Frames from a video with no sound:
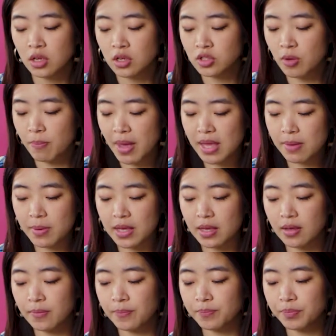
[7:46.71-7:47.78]
So
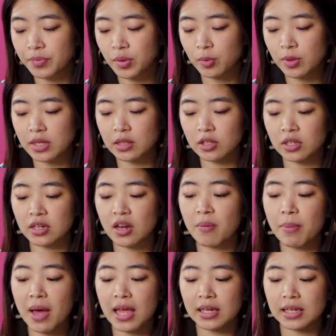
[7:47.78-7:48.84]
maybe we can look at our
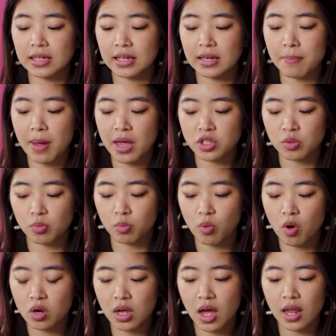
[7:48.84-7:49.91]
palette and imagine
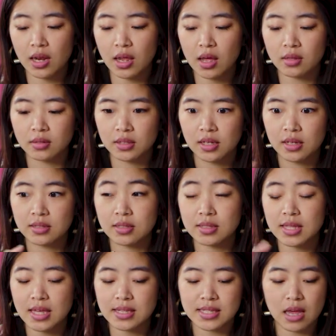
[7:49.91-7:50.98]
what colour does
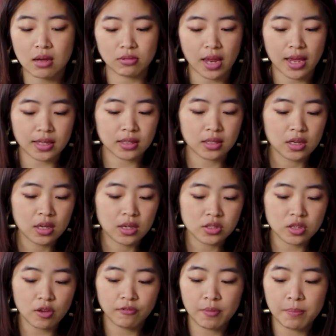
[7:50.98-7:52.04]
that sound like.
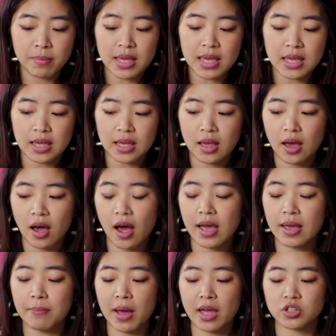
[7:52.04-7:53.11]
So for me, I
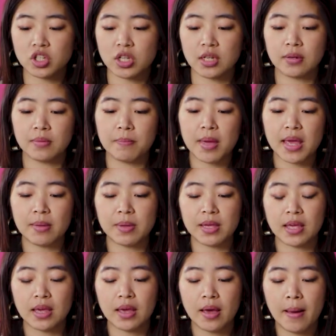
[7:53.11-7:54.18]
imagine
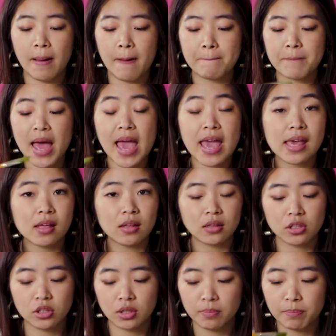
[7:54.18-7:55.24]
maybe
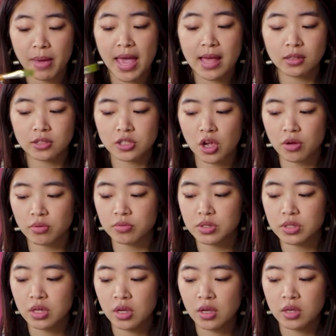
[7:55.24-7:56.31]
pale
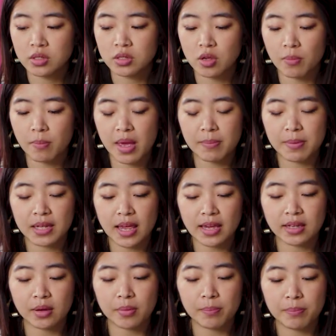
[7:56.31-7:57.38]
tones. So maybe
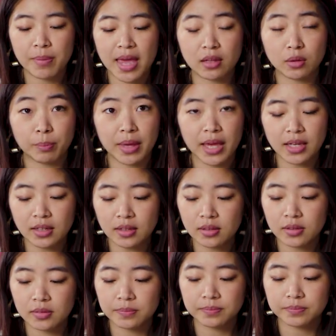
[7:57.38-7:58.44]
like a pale
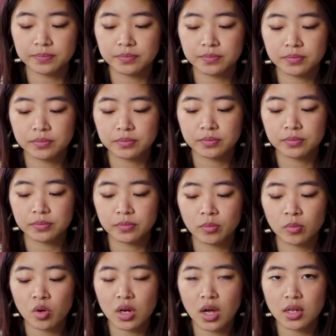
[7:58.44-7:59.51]
pink.
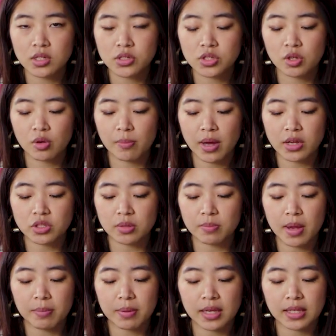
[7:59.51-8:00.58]
What colours do you imagine?
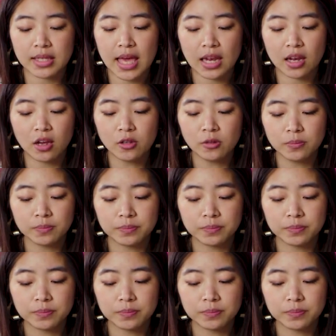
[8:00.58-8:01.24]
Maybe a yellow?